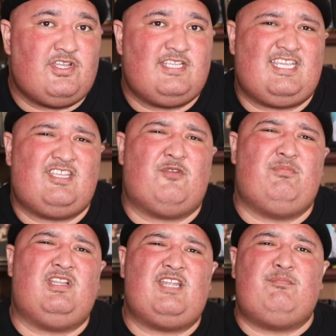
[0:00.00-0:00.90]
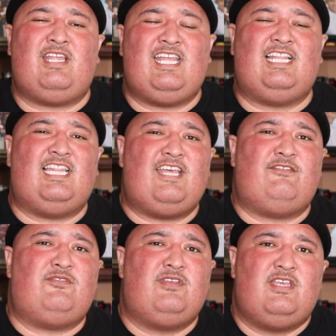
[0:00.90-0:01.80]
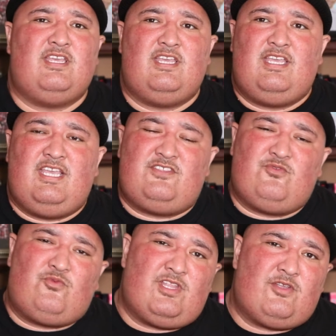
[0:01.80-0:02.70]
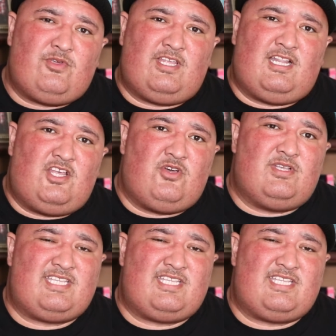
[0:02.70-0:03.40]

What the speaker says: He said, your blood platelet level is really, really low.